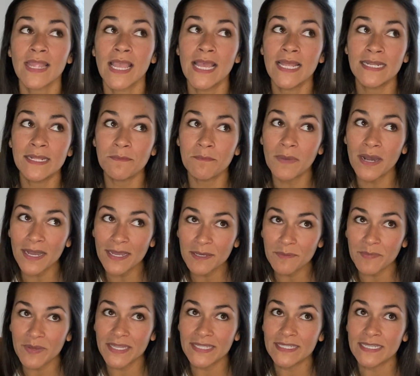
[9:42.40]
and in my
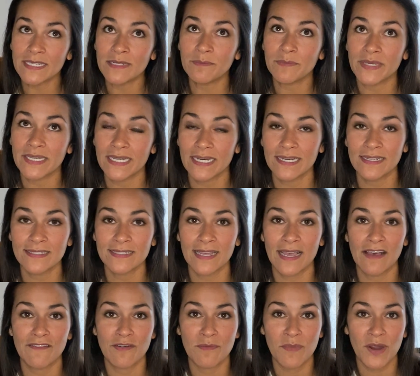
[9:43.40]
opinion, because I
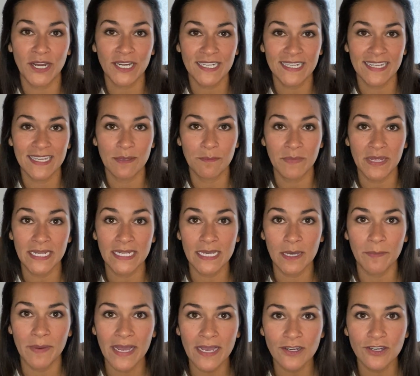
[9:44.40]
have a marketing and media
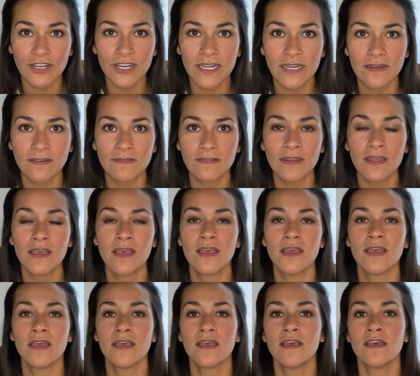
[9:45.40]
background,
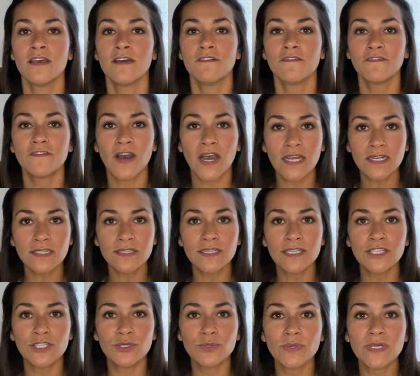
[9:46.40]
finally,
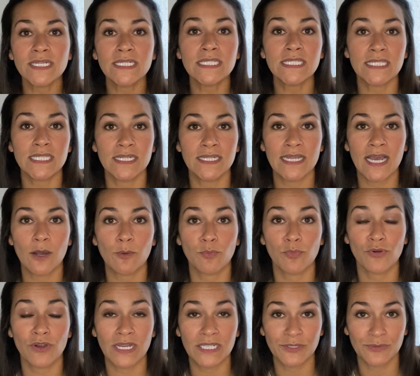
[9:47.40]
you are going to send out
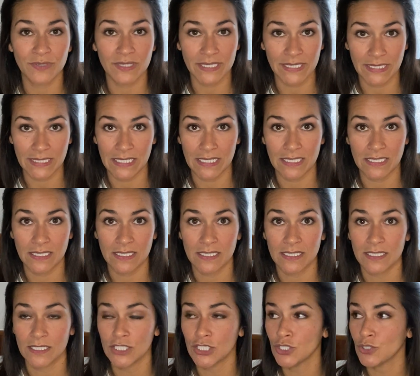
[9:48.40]
press releases
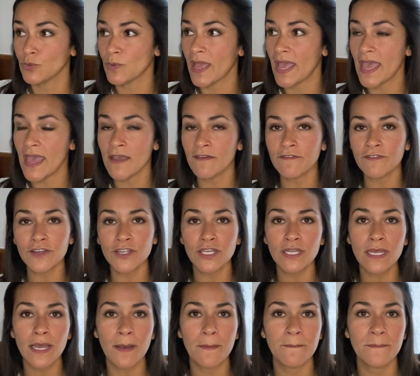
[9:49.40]
to
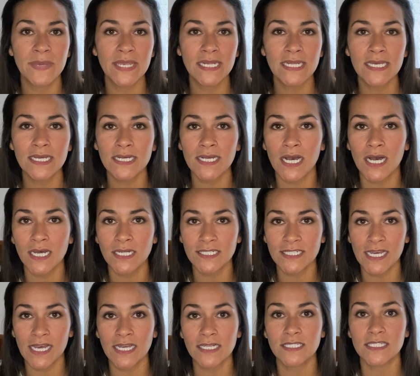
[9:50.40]
every media
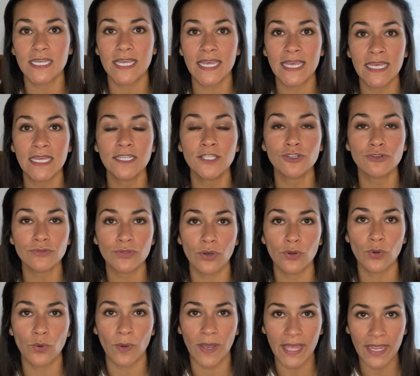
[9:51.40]
contact in your
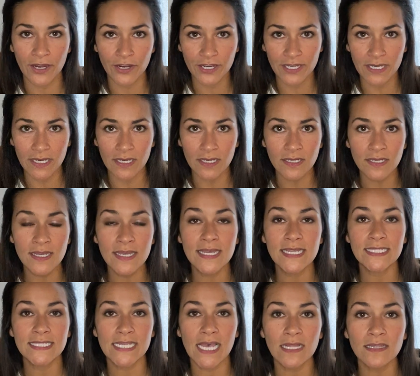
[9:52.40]
local area,
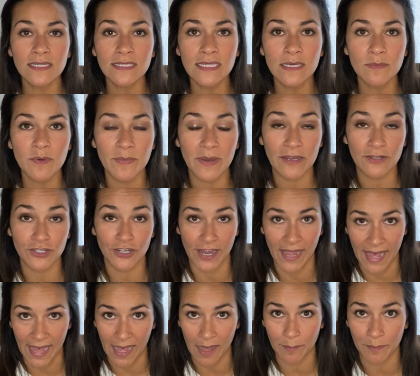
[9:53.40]
telling them about your
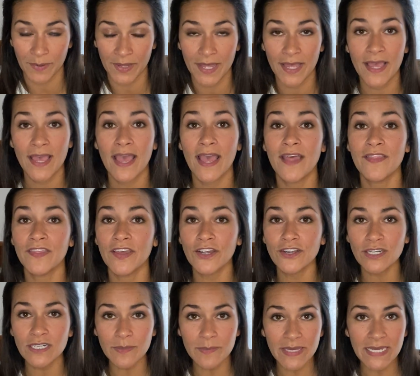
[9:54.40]
app. And they're
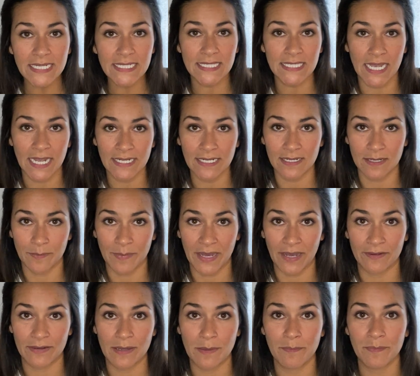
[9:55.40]
going to be excited
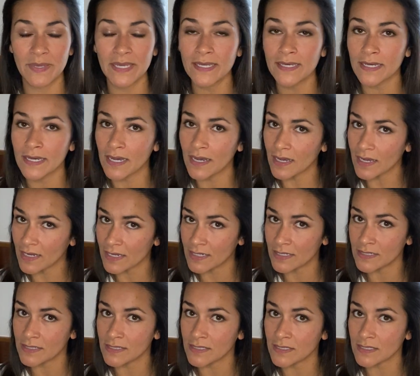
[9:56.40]
about it
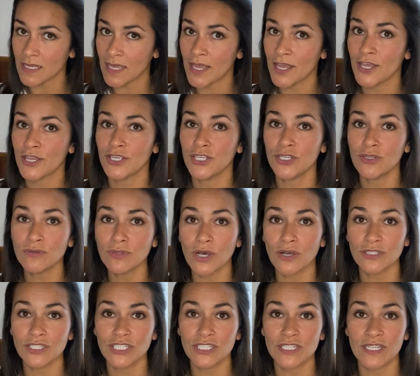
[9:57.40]
because you
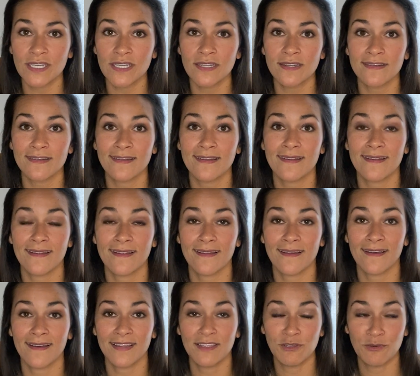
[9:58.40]
launched it
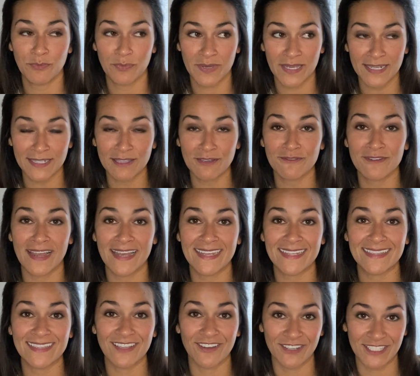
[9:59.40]
you pick the
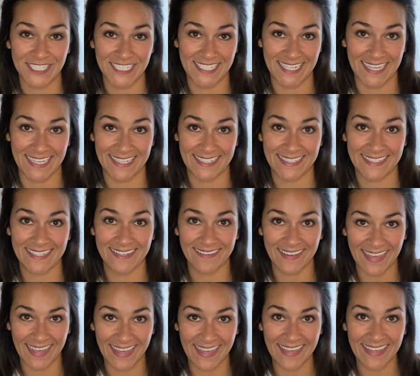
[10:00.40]
right launch date,
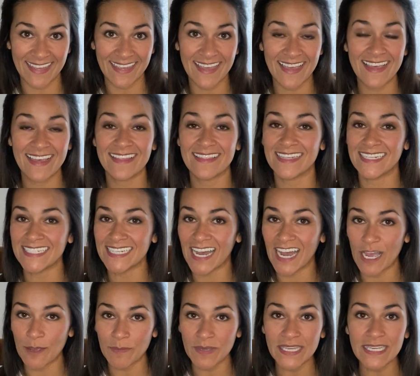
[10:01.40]
okay? The
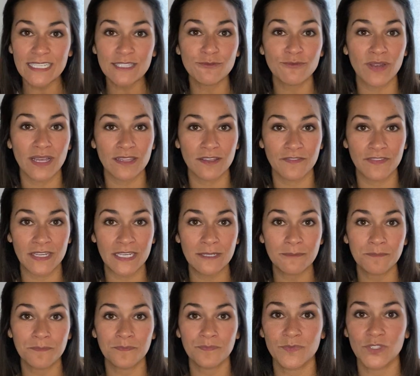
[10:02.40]
timing is
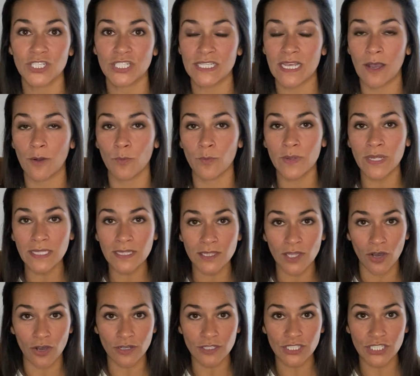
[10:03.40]
relevant, just how we
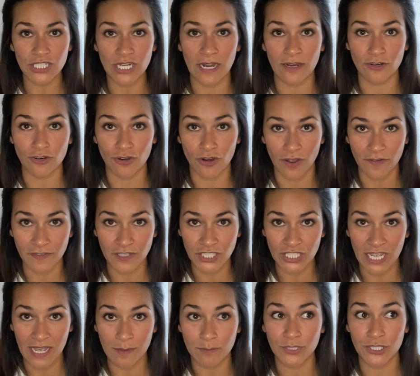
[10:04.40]
launched our crawfish
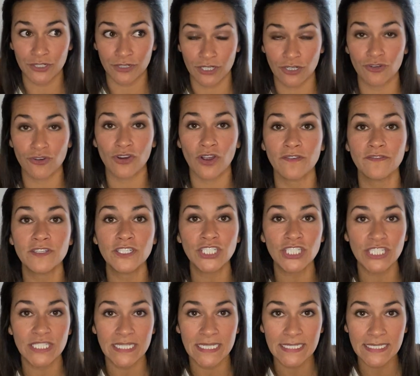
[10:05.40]
app during crawfish
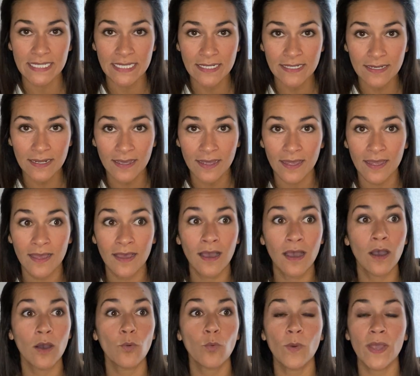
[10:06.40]
season
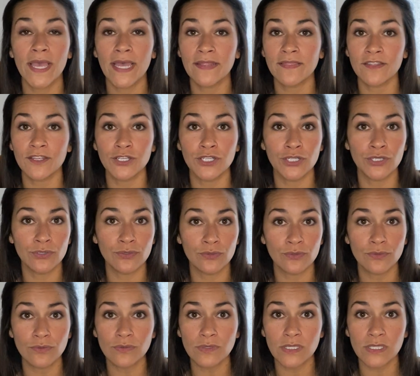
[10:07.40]
when the
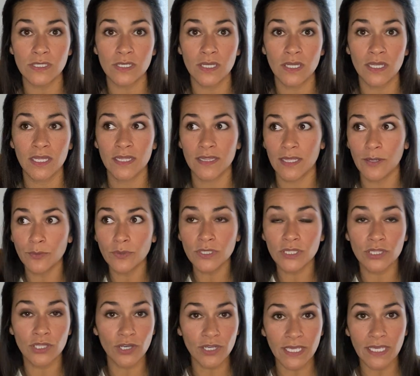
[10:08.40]
news, they were
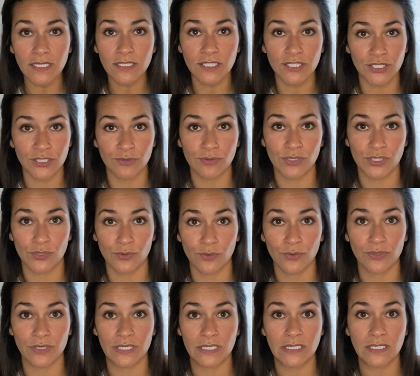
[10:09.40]
looking to do
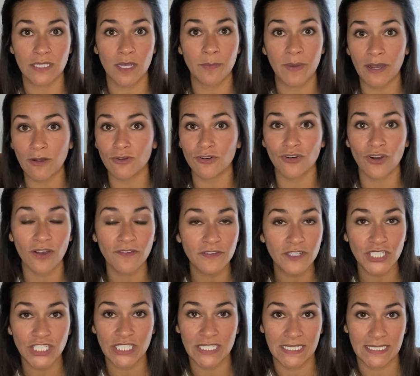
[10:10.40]
stories about
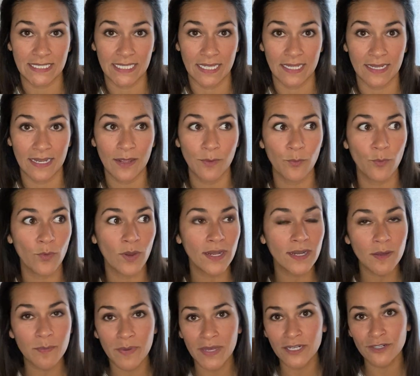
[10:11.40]
crawfish season. And what
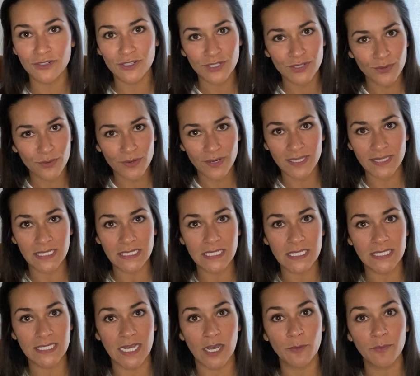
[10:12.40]
a better story than to
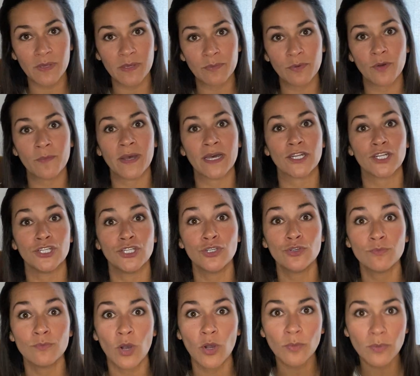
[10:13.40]
tell people about a
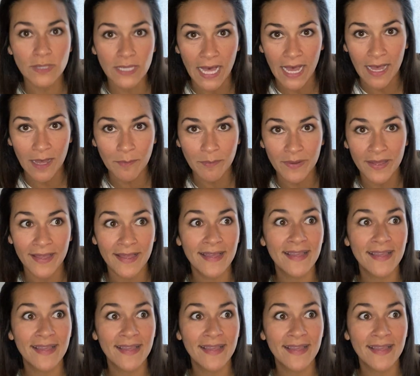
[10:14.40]
new mobile app